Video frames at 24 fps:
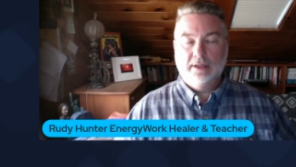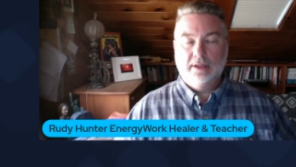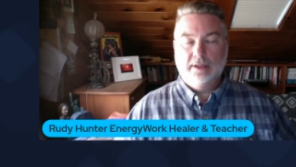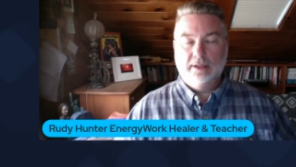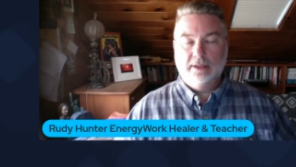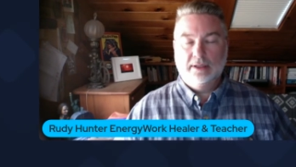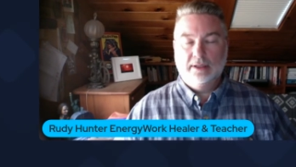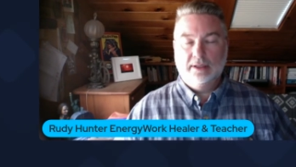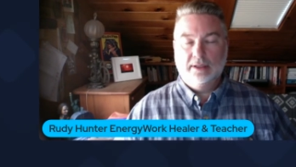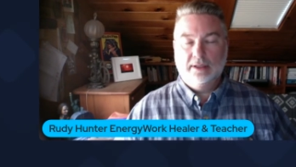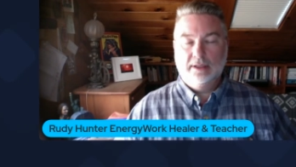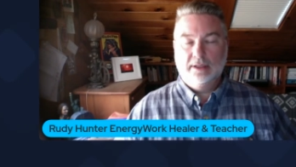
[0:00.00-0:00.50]

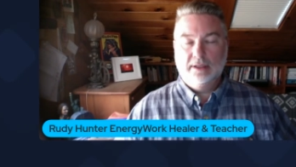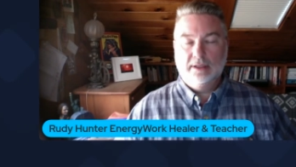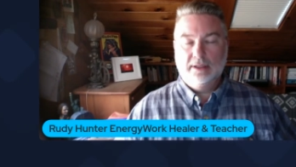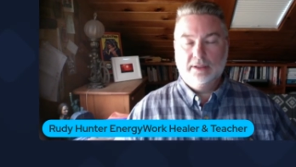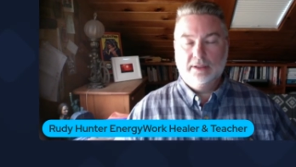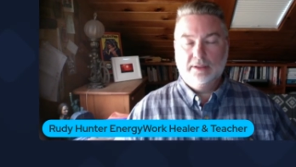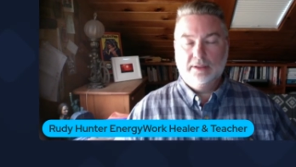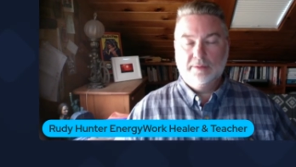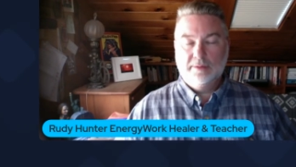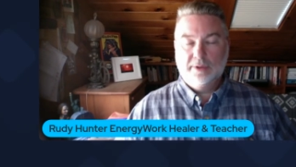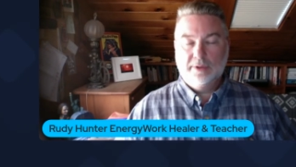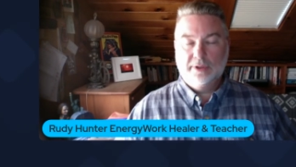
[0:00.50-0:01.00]
And
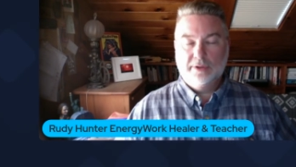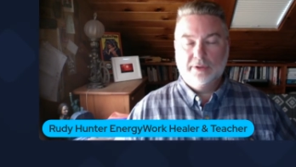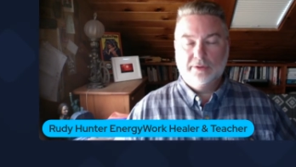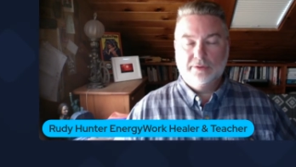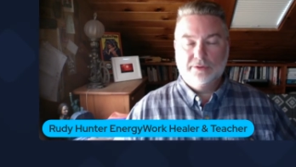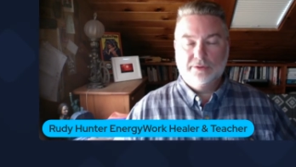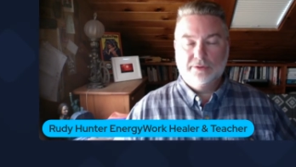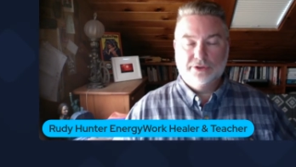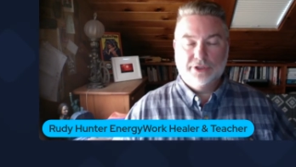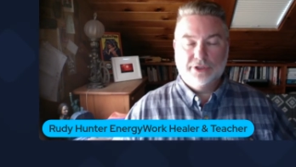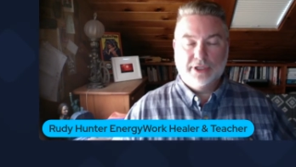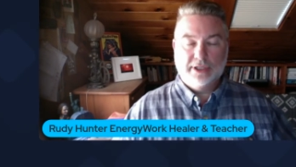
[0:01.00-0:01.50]
there we go.
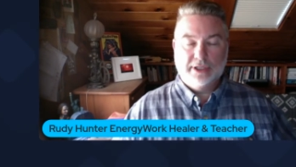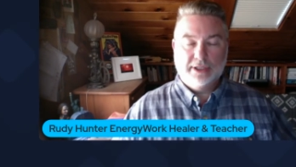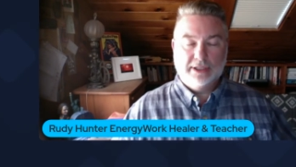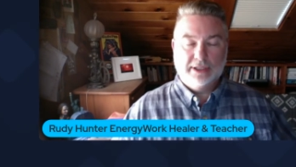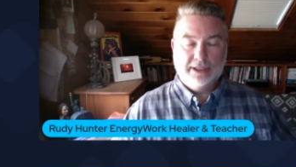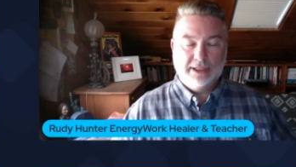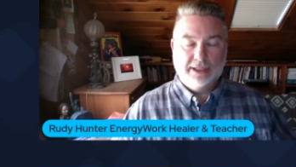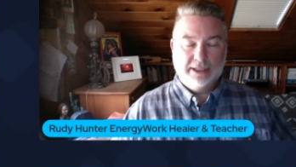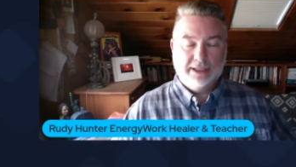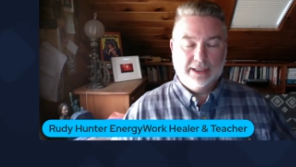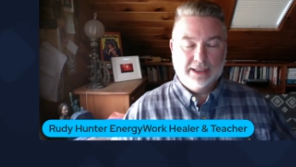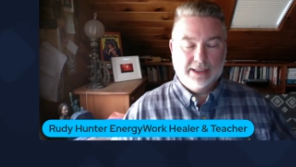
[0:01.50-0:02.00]

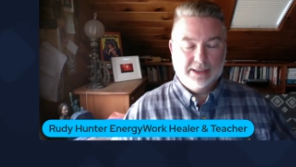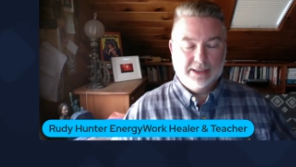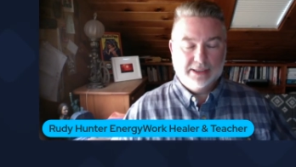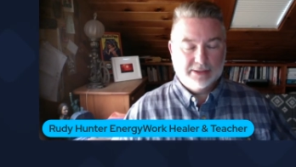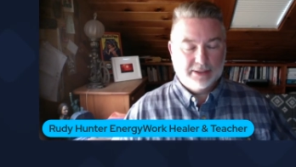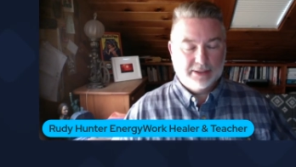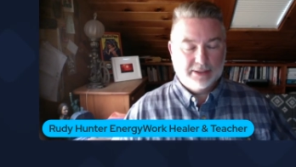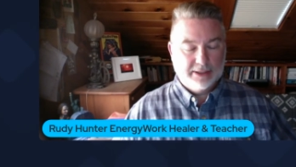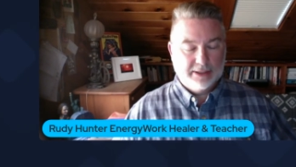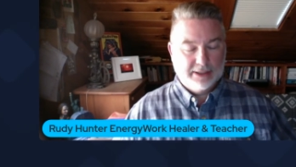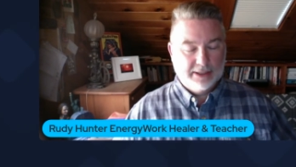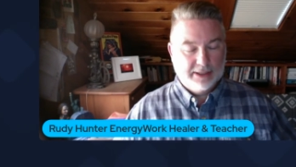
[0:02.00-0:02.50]
Gently and
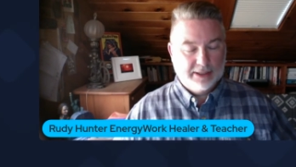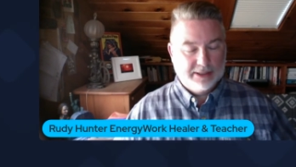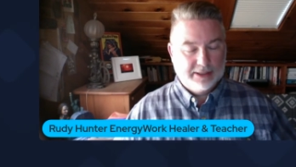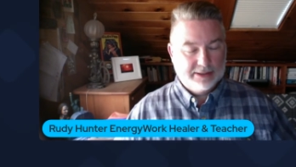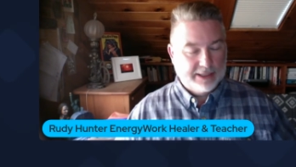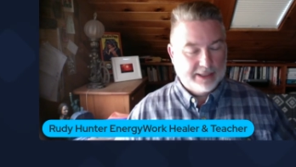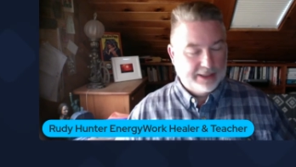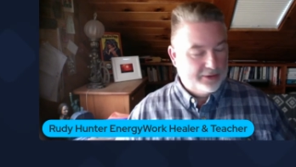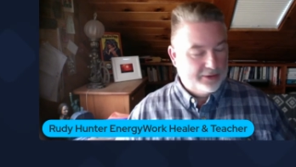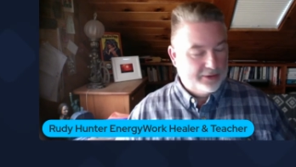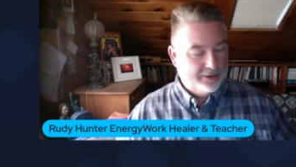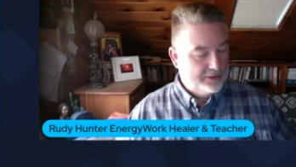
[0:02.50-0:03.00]
easily,
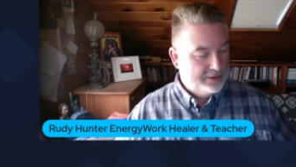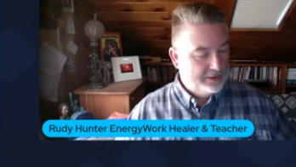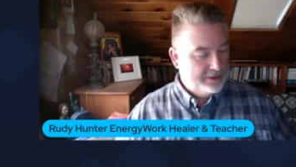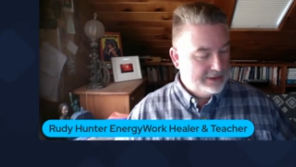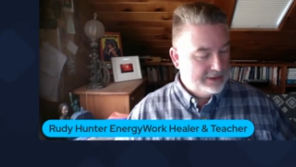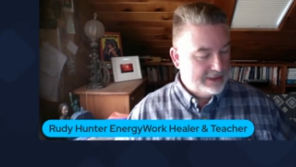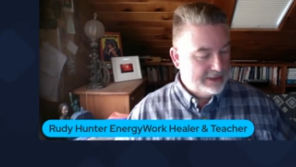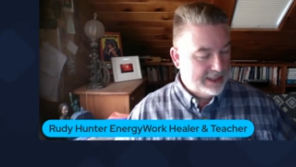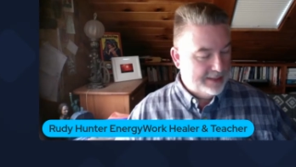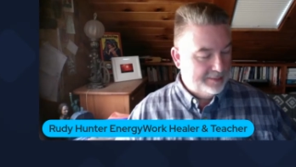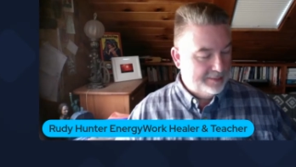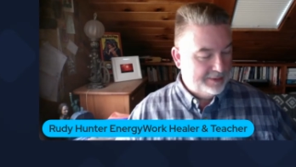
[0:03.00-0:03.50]
taking all the
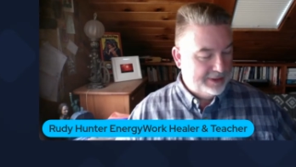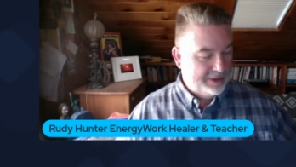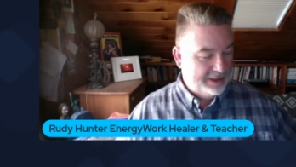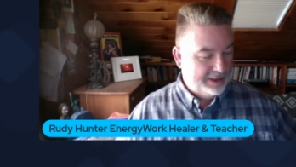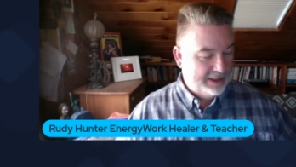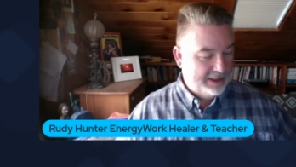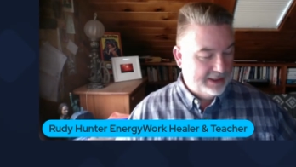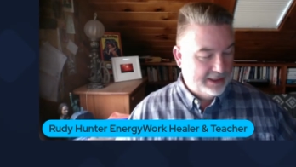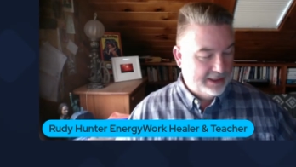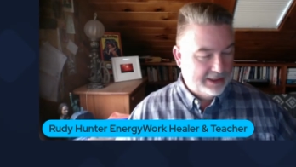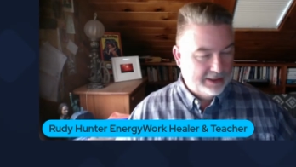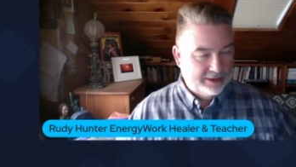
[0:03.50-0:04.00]
time you
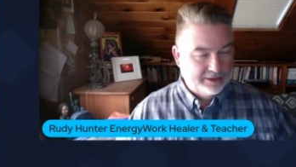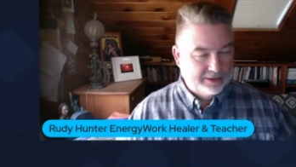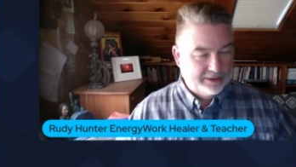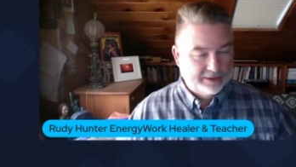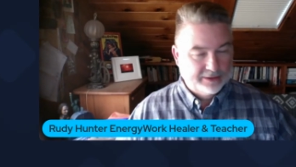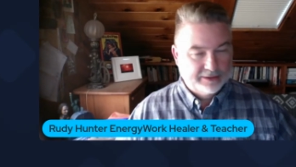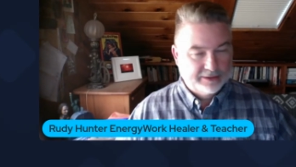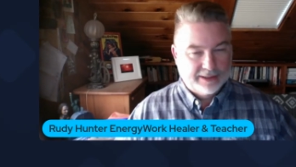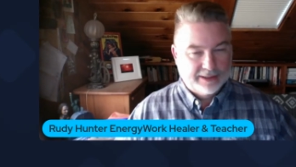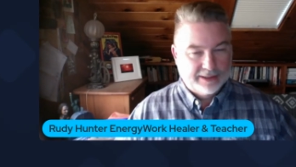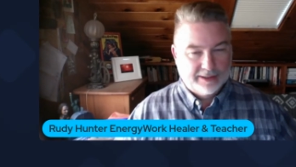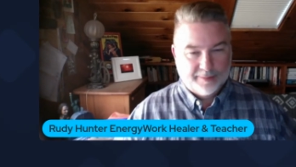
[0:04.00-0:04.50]
need.
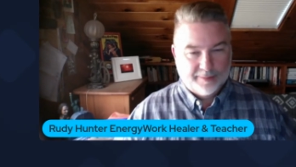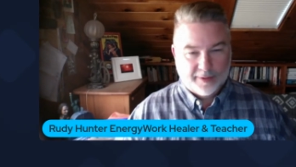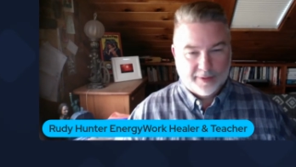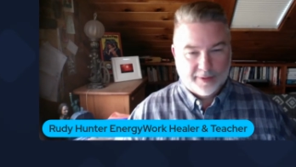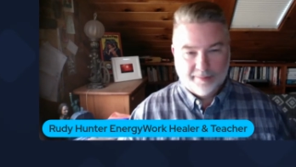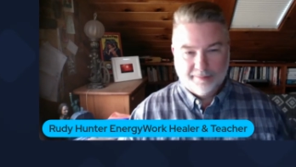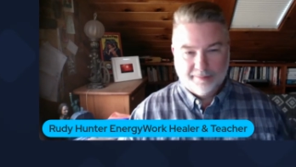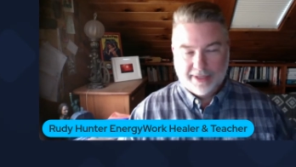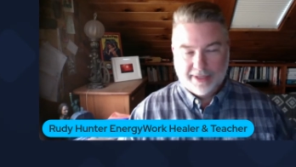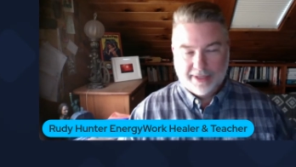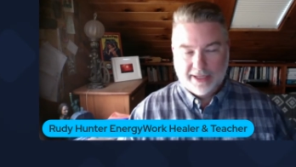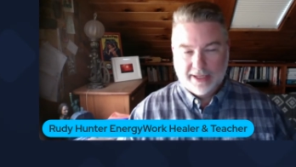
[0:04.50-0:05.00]
Come
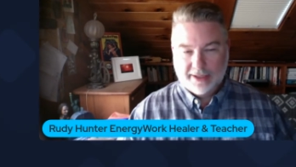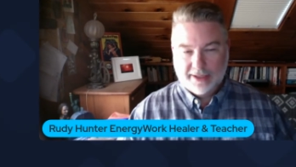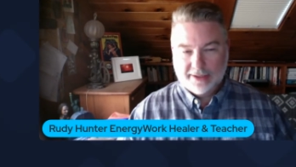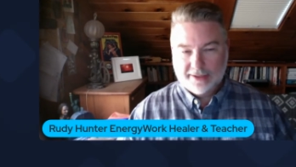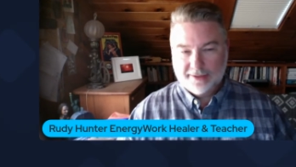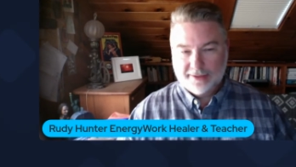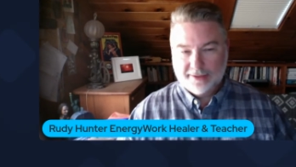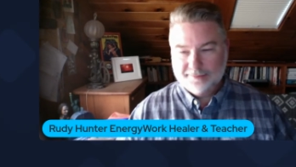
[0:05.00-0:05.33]
on back.